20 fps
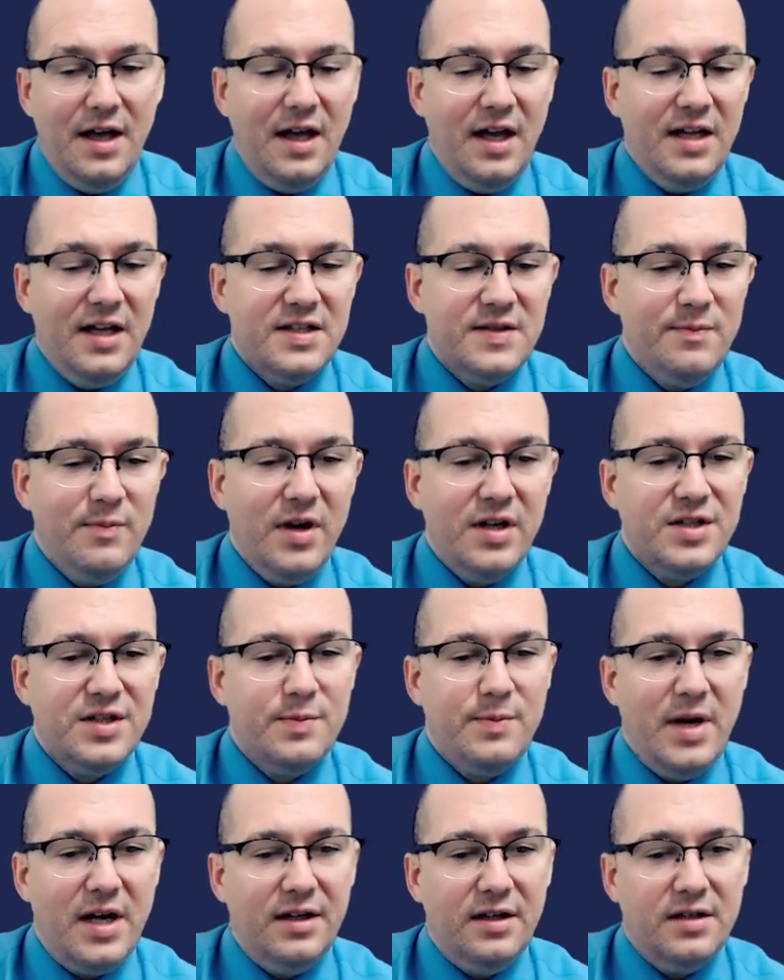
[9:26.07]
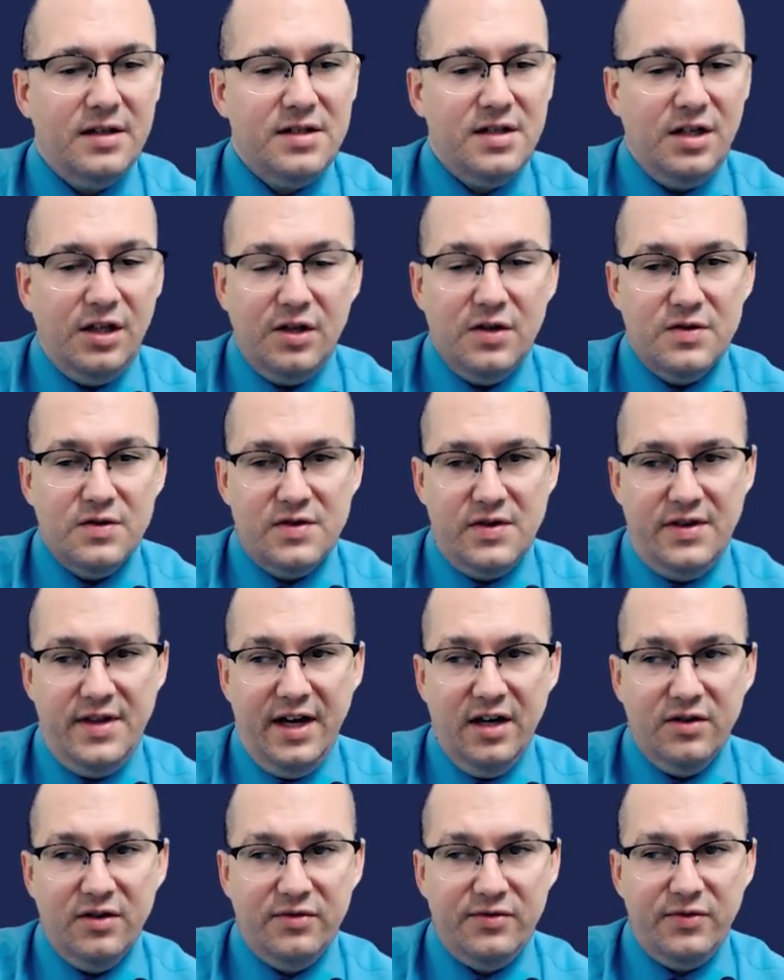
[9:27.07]
It's much better to use
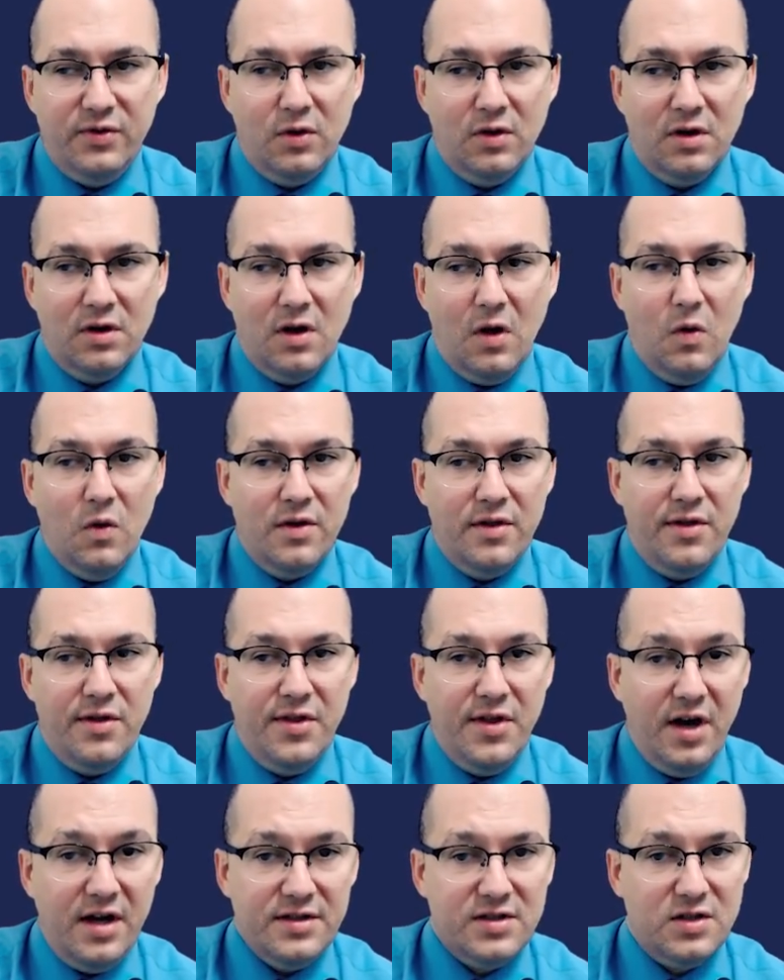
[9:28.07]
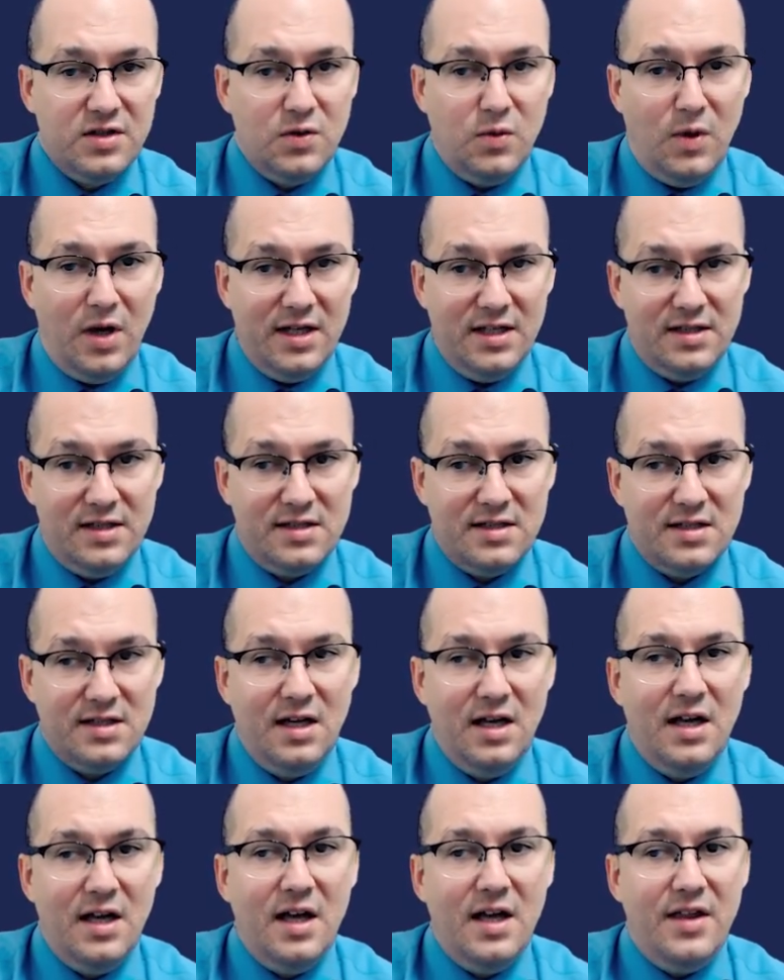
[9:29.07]
therefore or thus twice
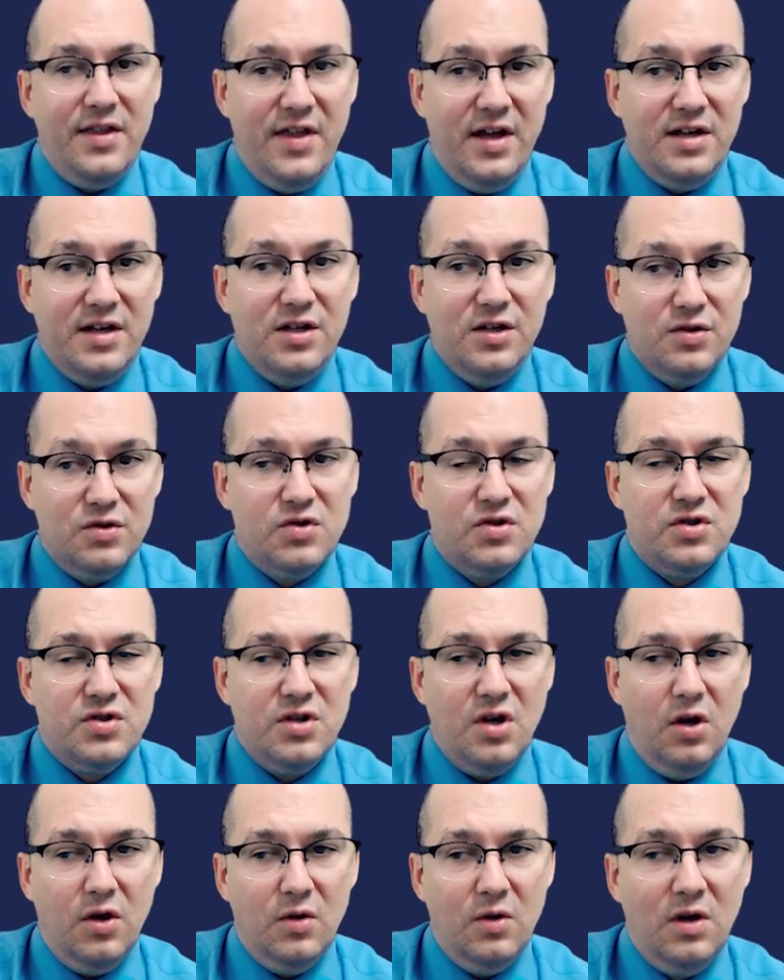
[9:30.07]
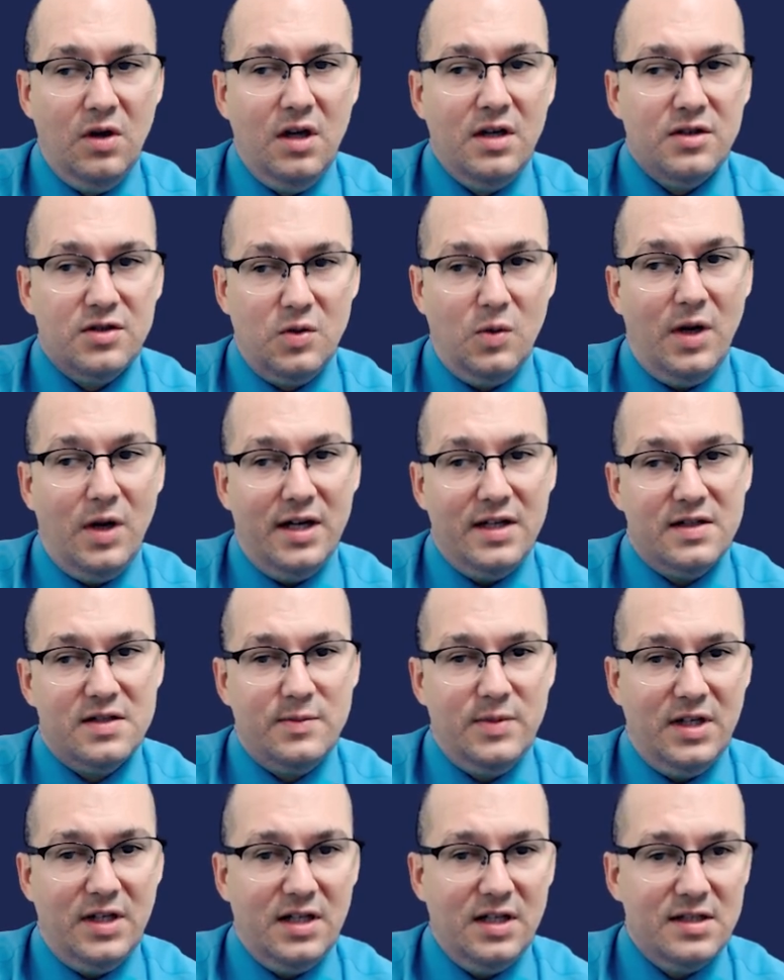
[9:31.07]
than use so twice
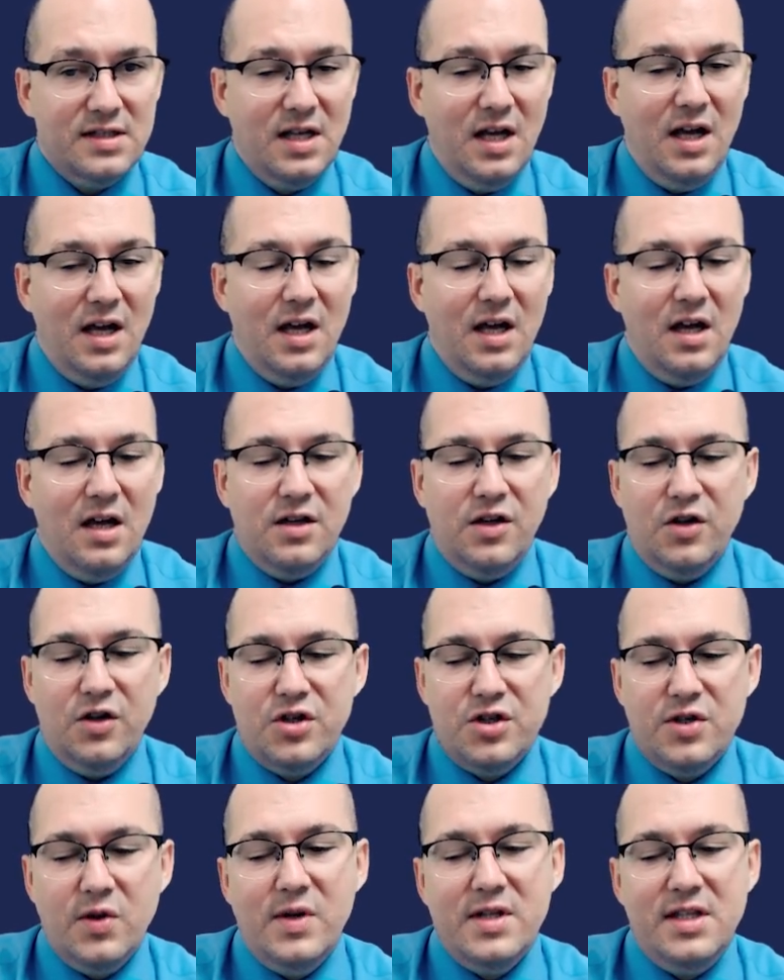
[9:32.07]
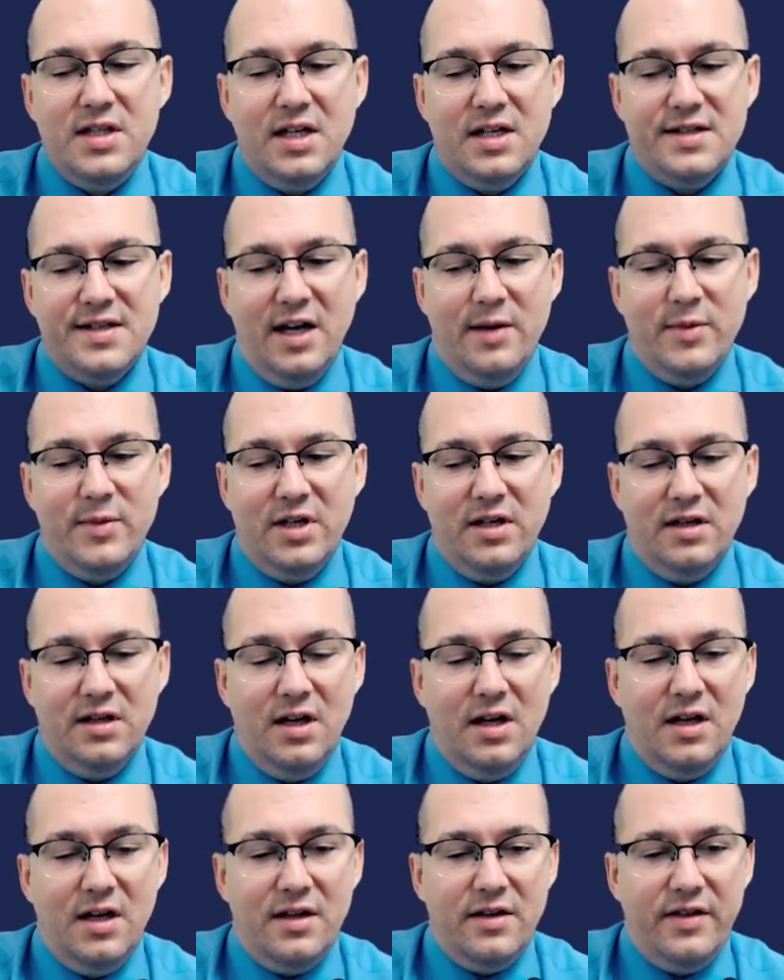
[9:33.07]
because you're showing the examiner
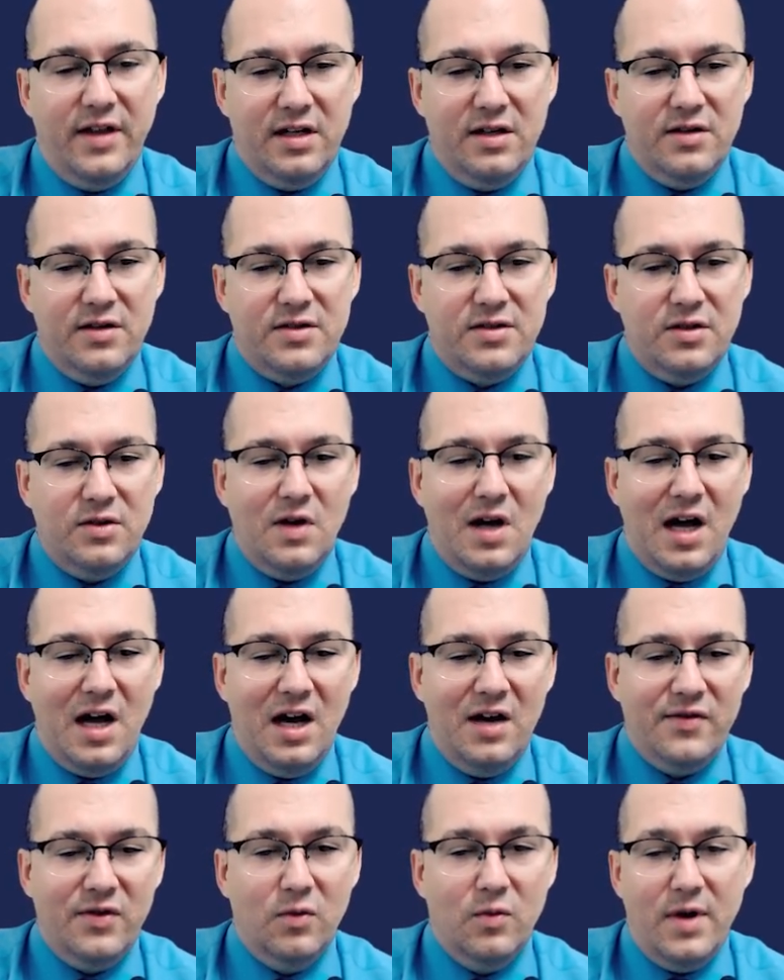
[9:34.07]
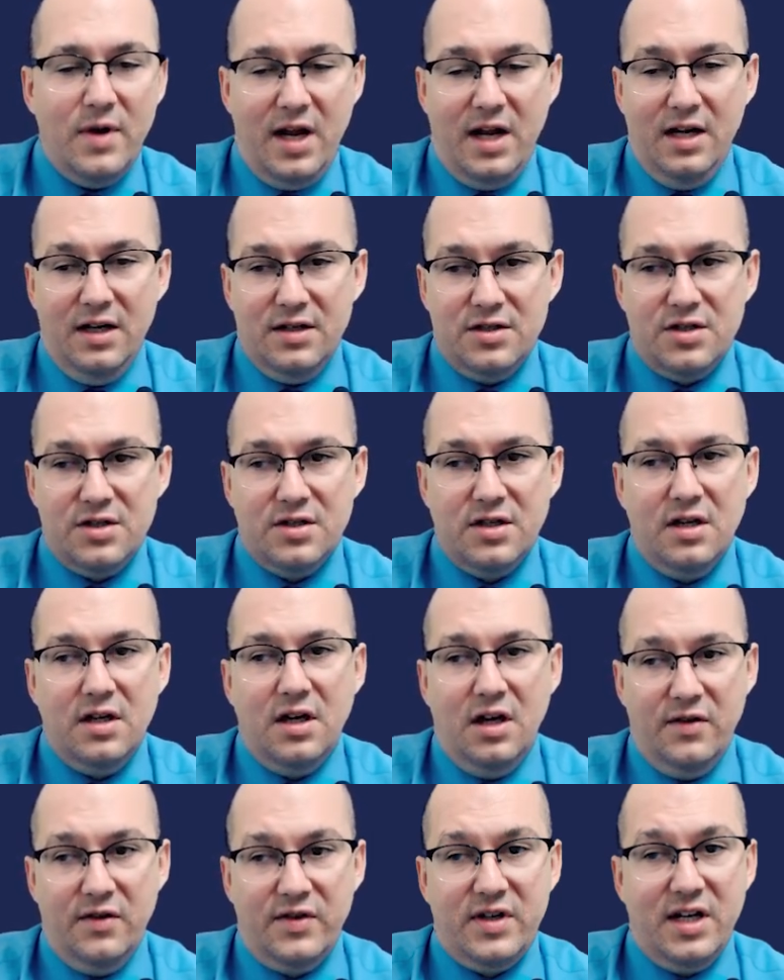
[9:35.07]
that you do have a range
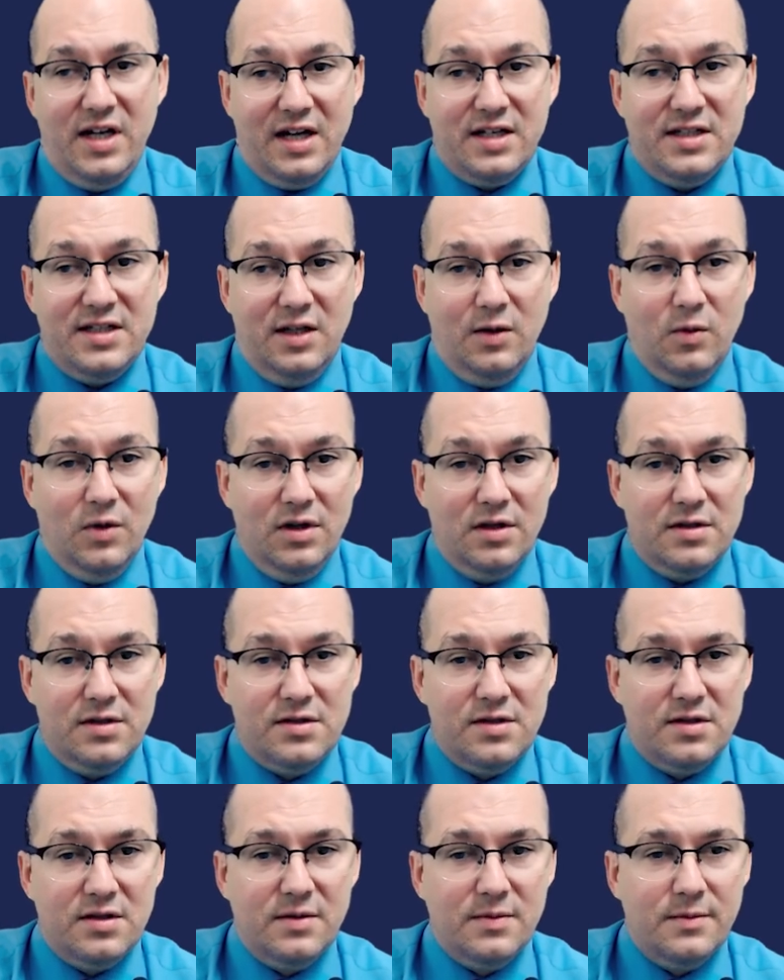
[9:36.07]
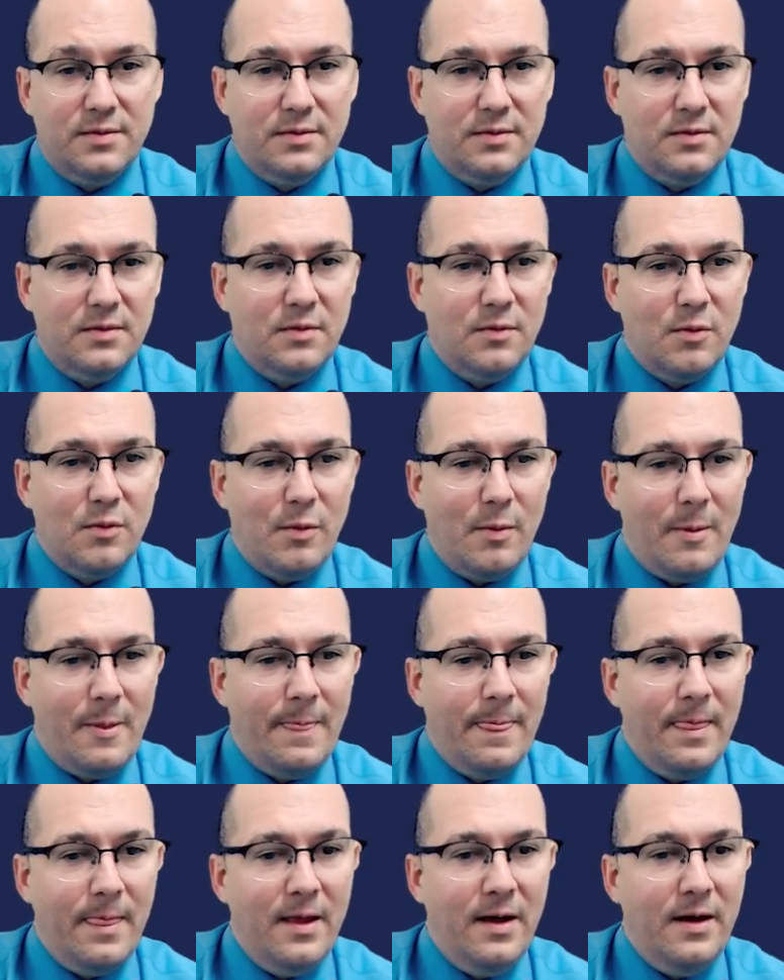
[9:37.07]
of connecting words.
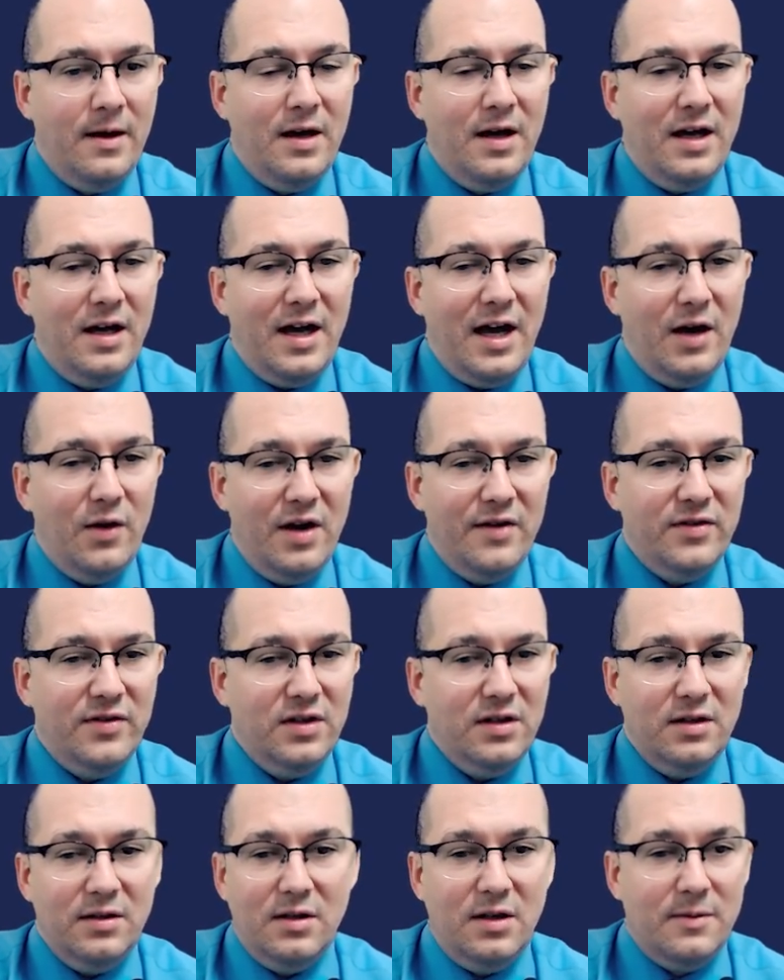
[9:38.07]
However,